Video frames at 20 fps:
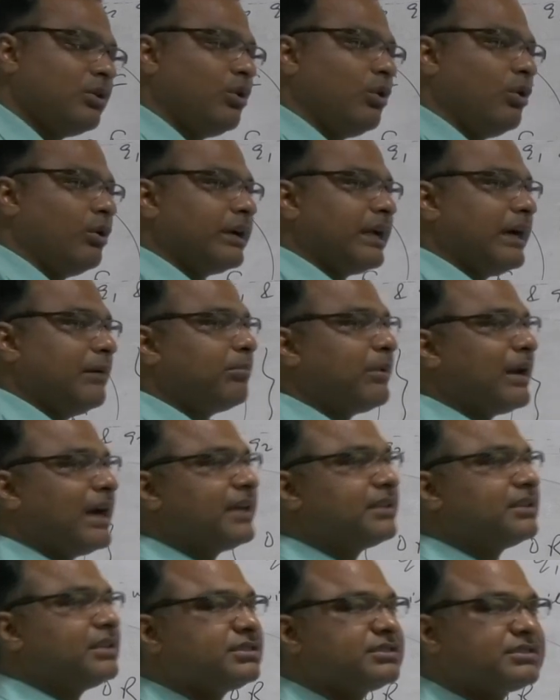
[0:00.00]
on
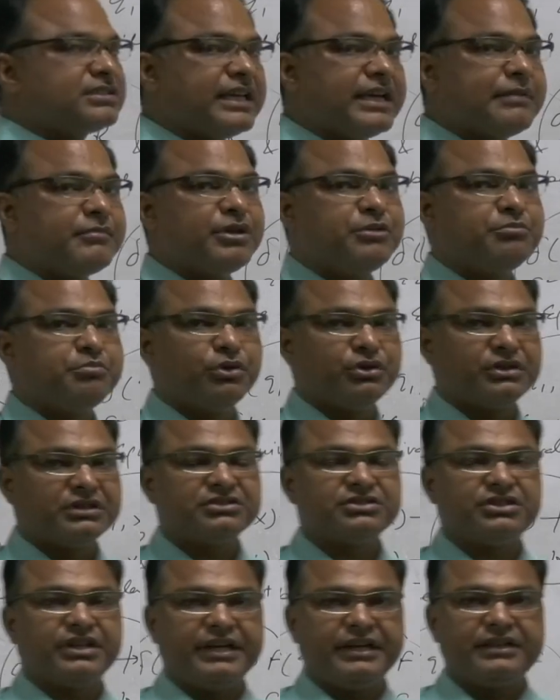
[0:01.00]
applying the same input
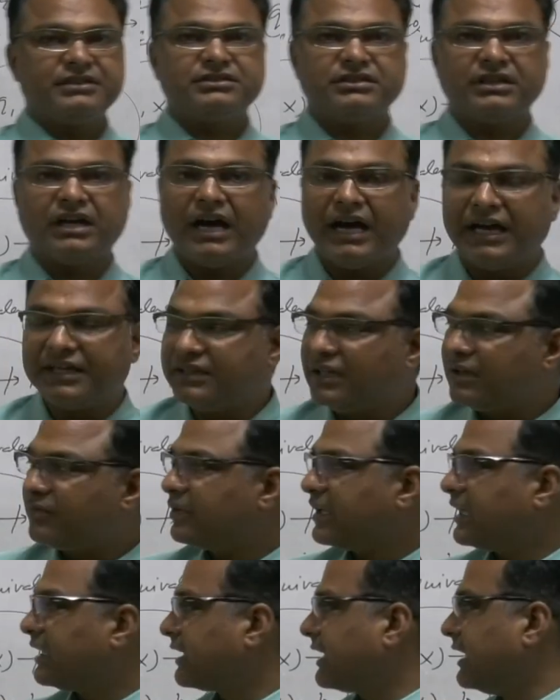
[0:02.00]
strings, either
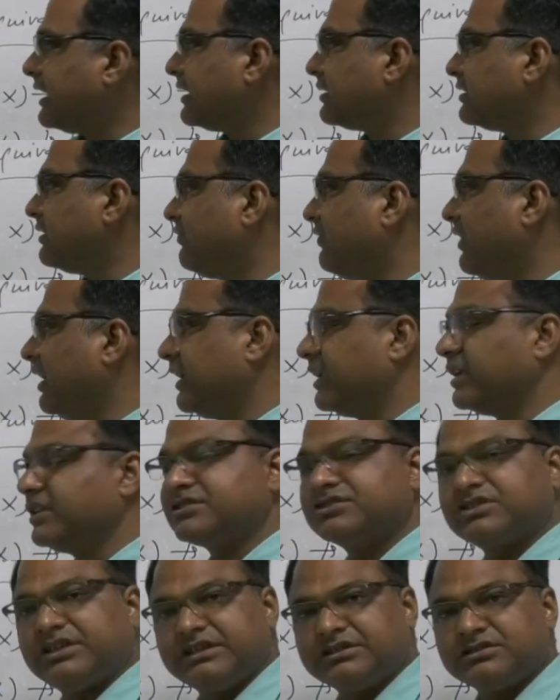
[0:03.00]
we are getting the final
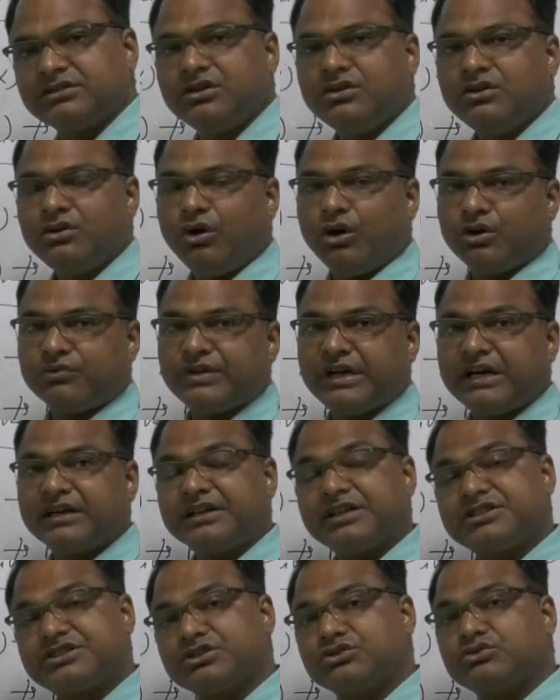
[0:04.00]
state or we are
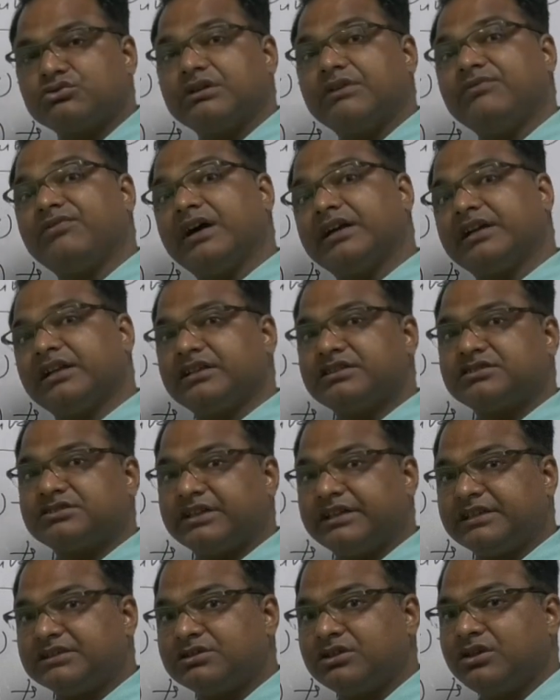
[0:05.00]
reaching to the final
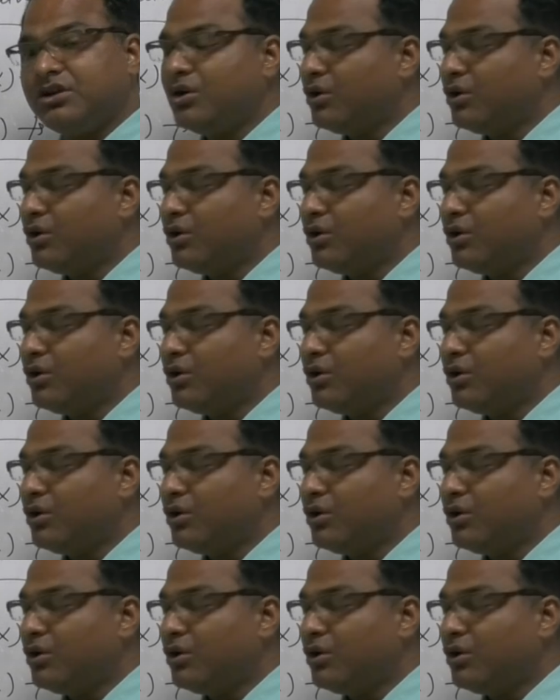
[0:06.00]
states,